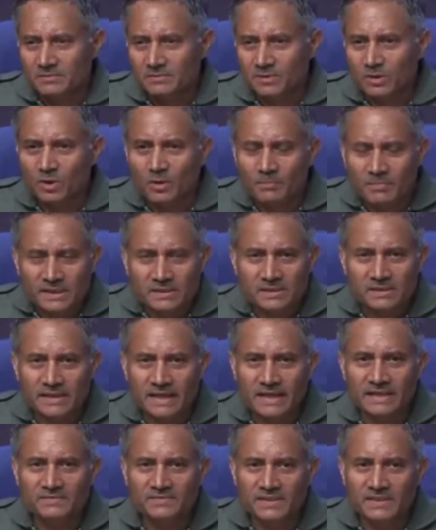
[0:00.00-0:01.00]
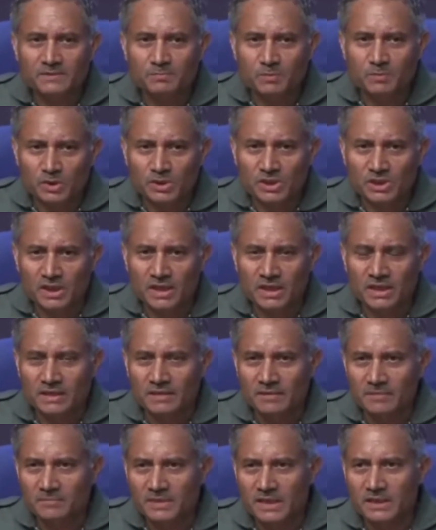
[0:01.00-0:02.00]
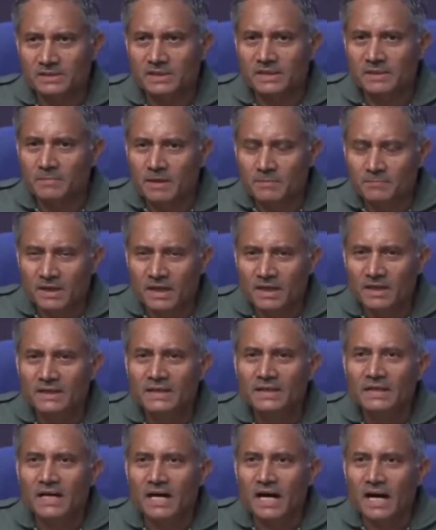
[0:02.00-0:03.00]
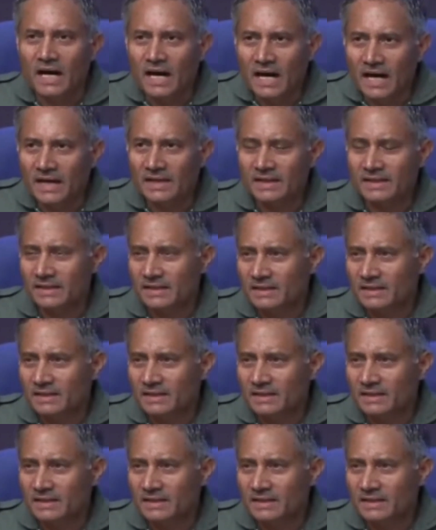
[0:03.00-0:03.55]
robust air defense posture, because remember, our